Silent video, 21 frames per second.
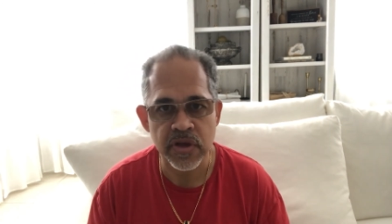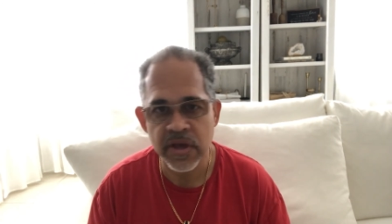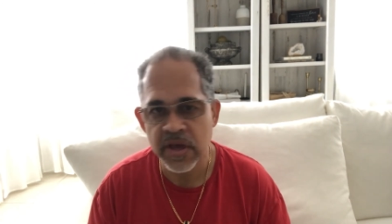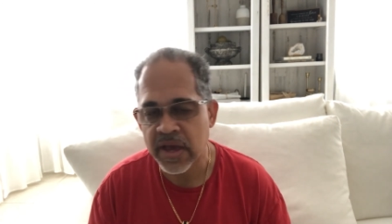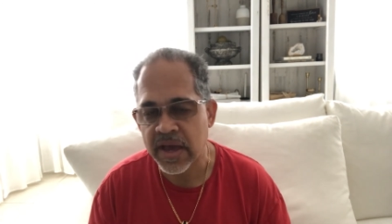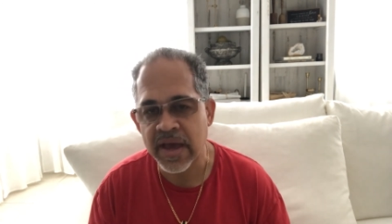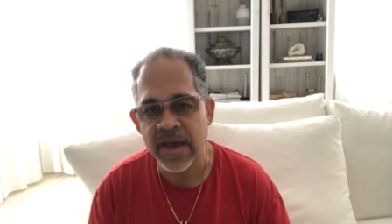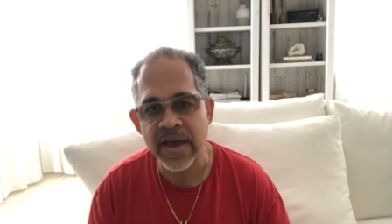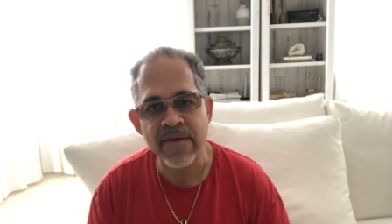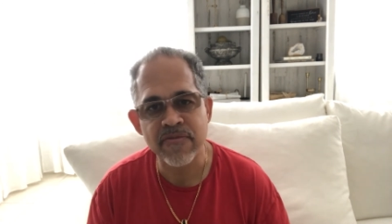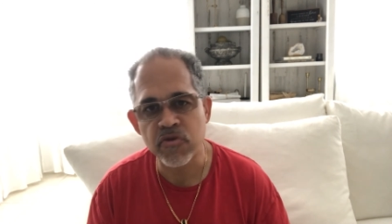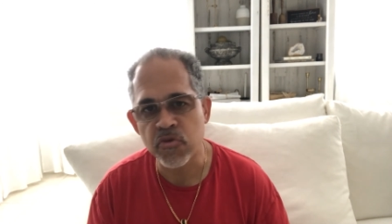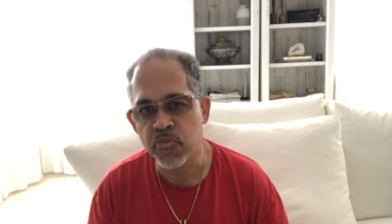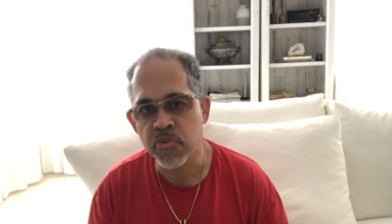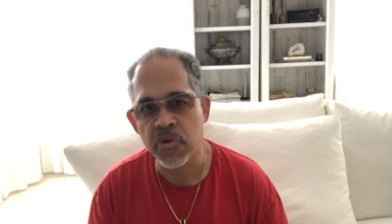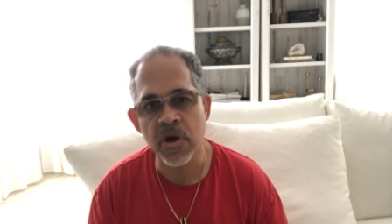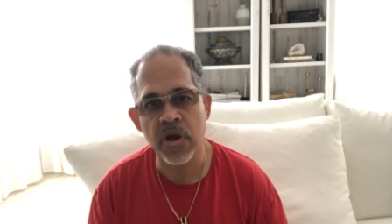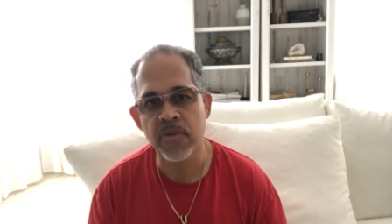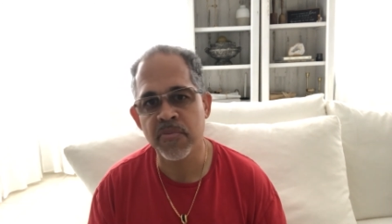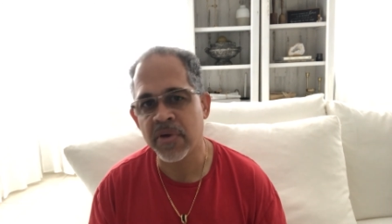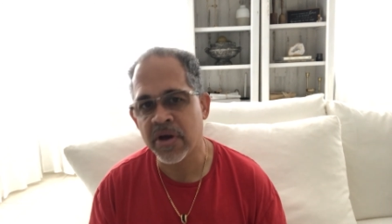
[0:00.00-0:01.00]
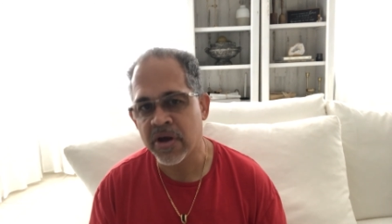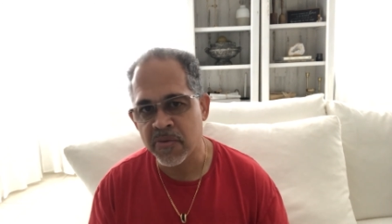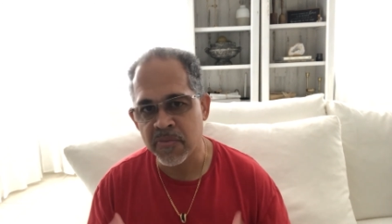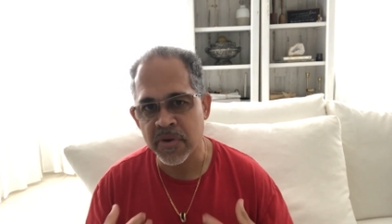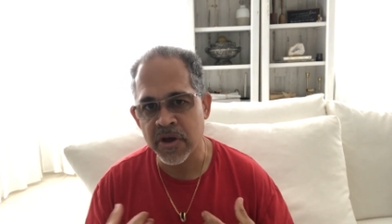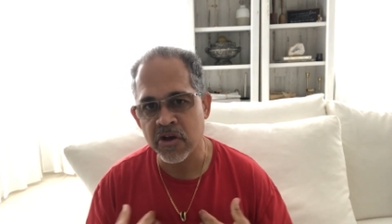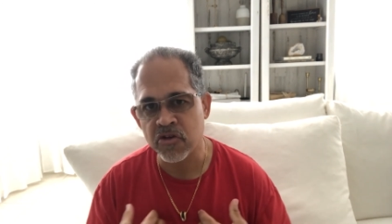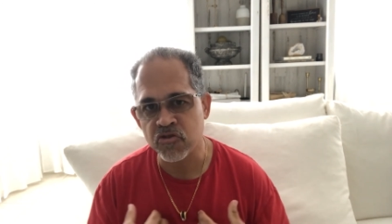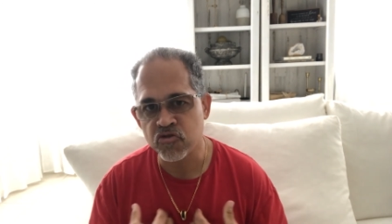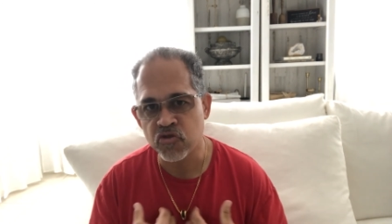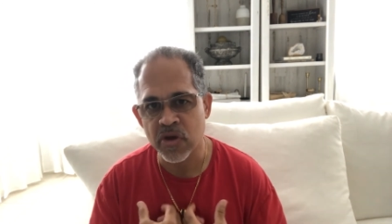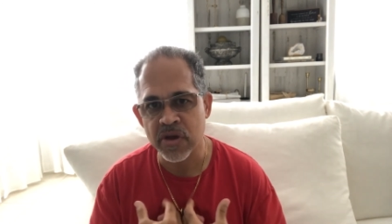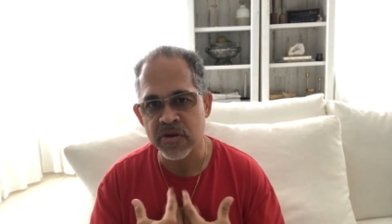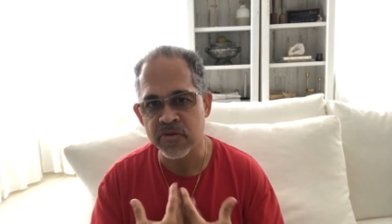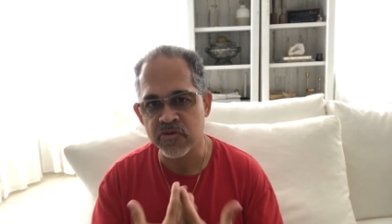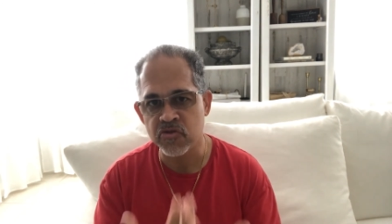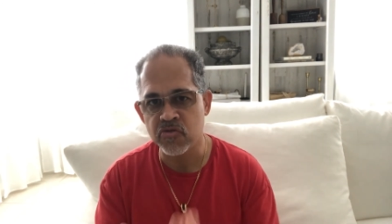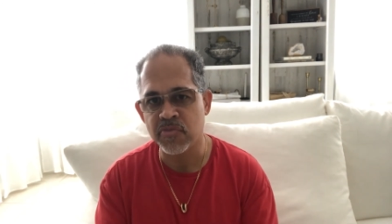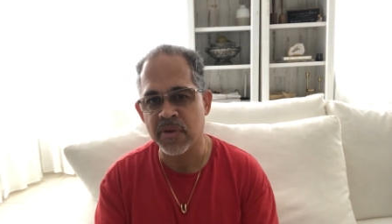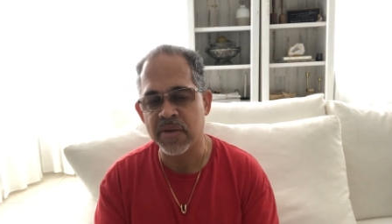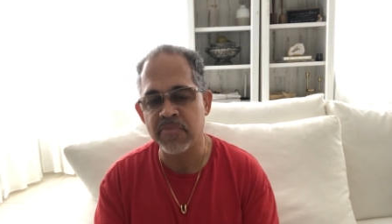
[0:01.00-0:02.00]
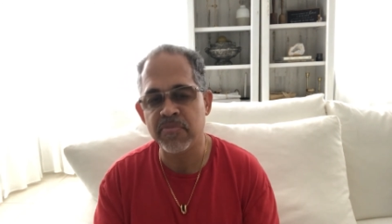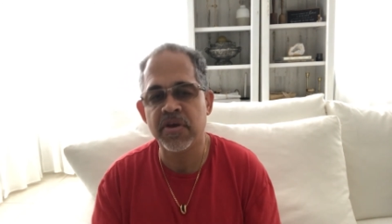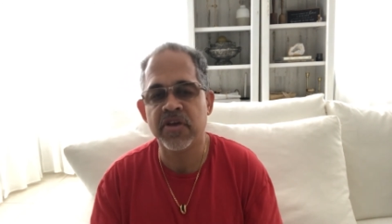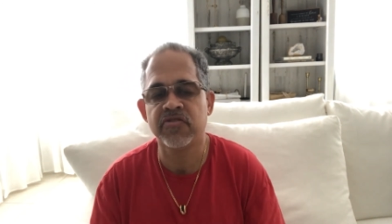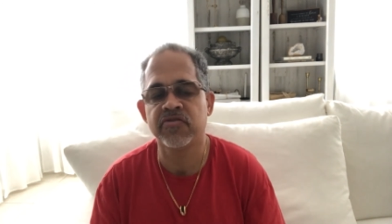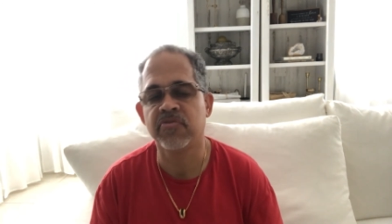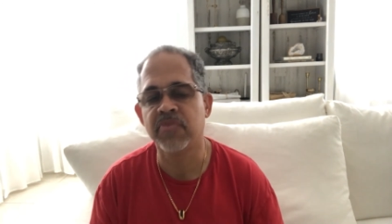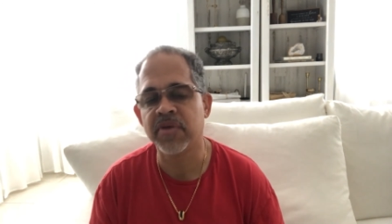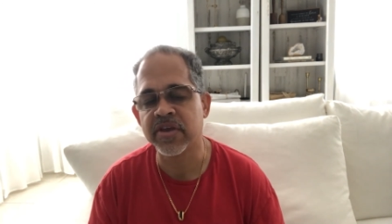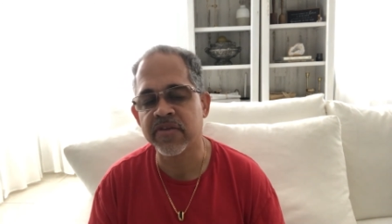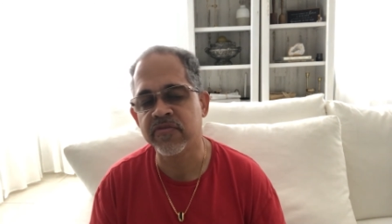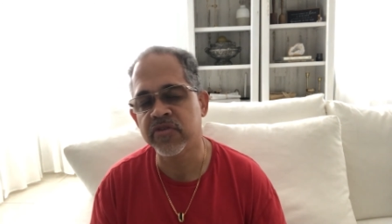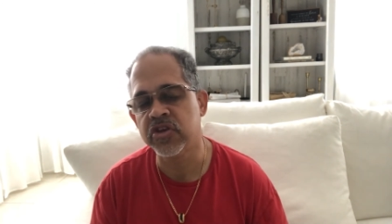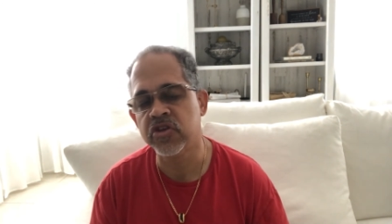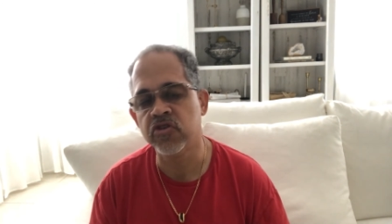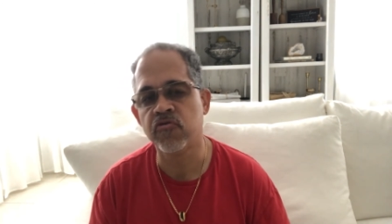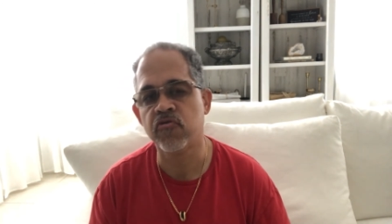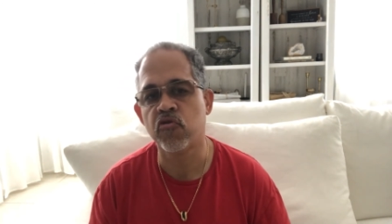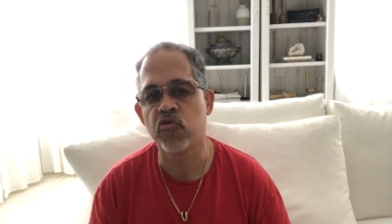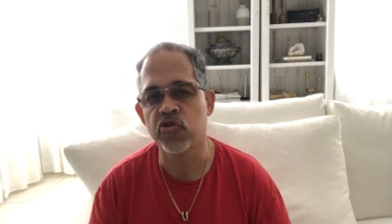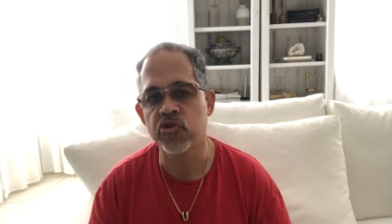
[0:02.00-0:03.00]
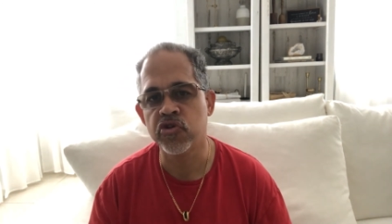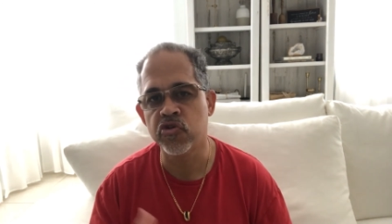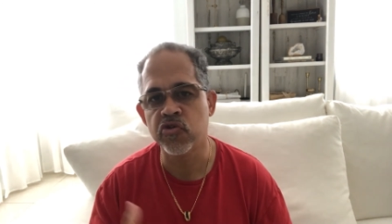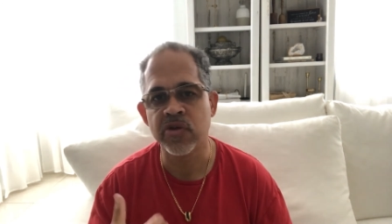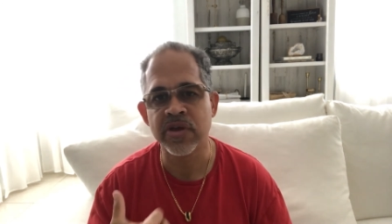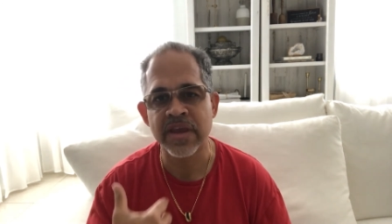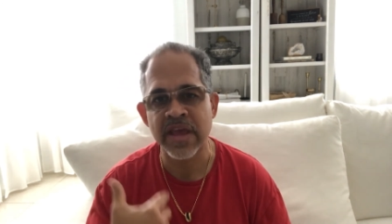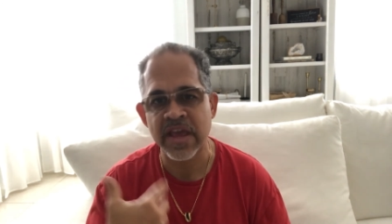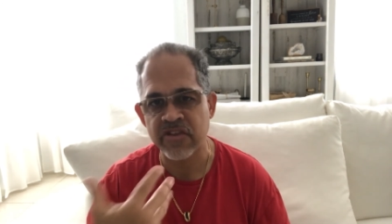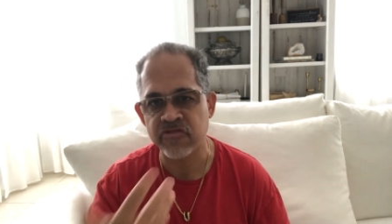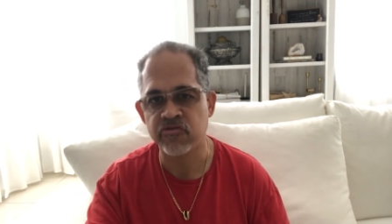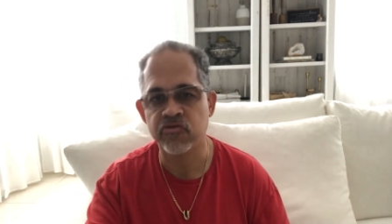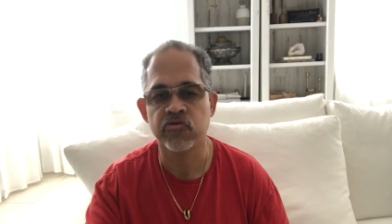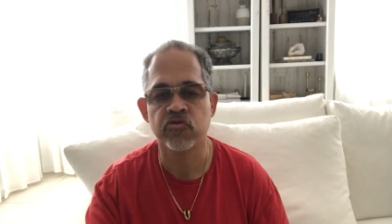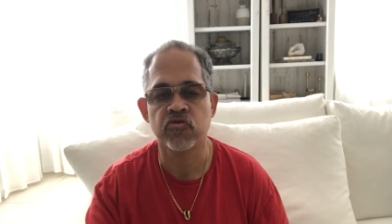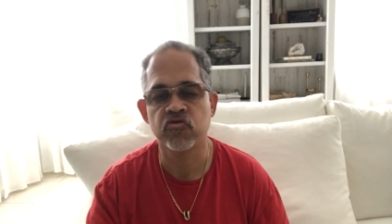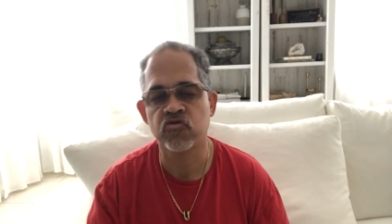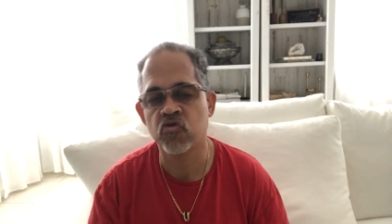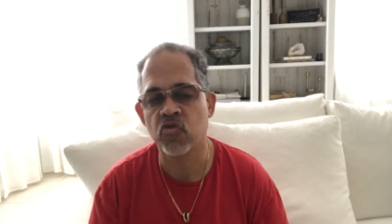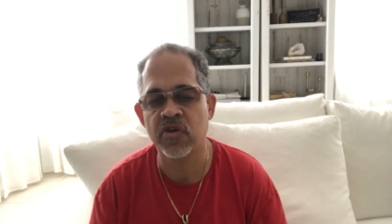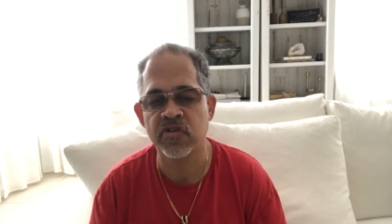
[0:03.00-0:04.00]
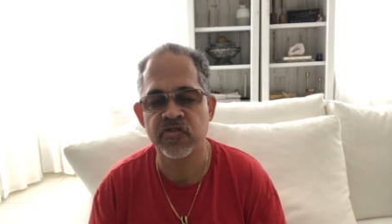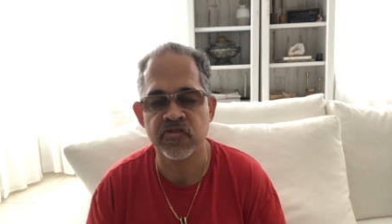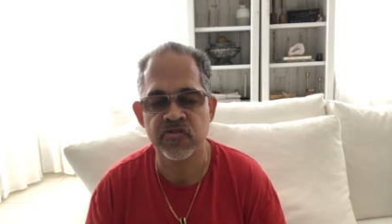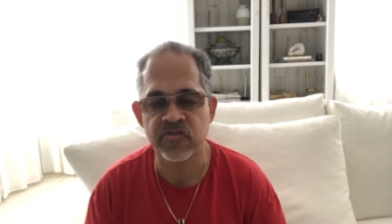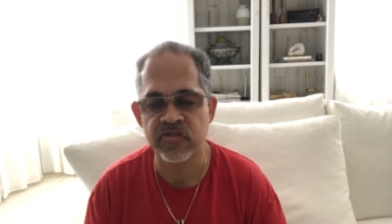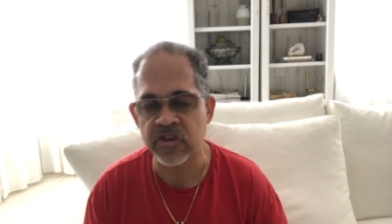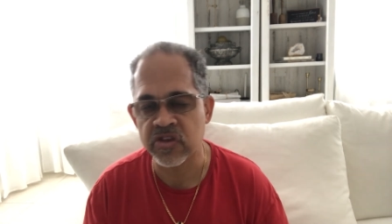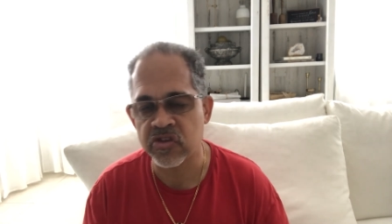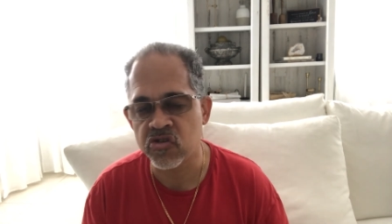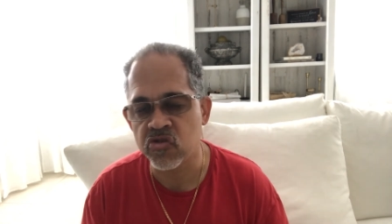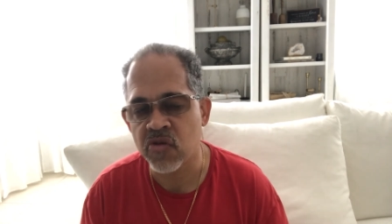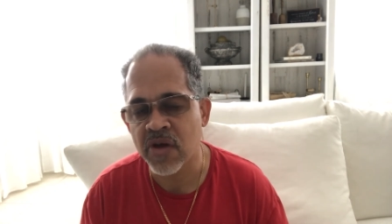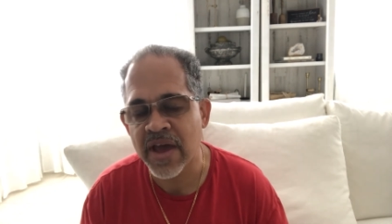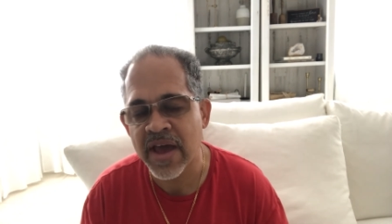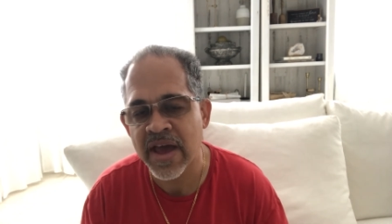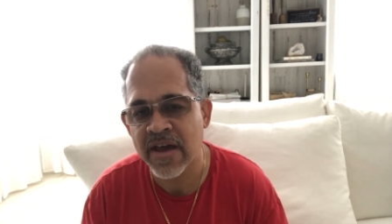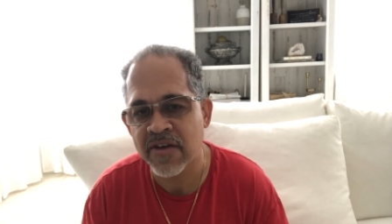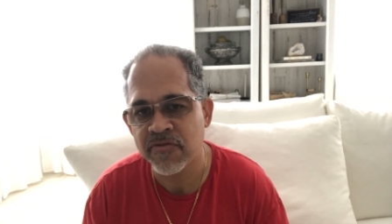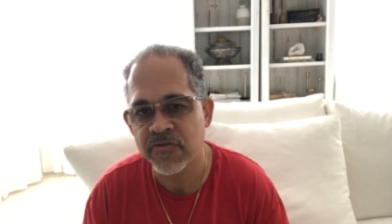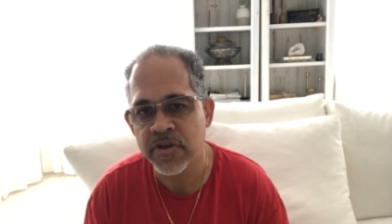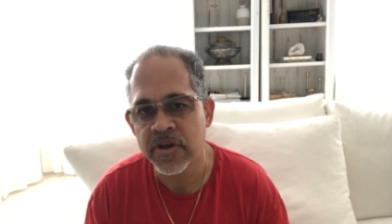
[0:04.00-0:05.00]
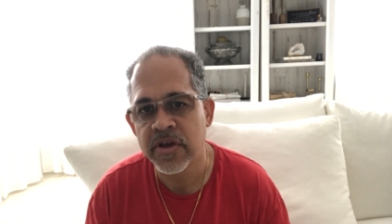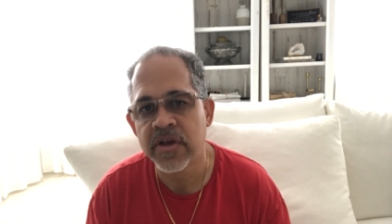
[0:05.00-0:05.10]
I have no problem. I'll try to do my best to make a video for you and answer those questions that you have.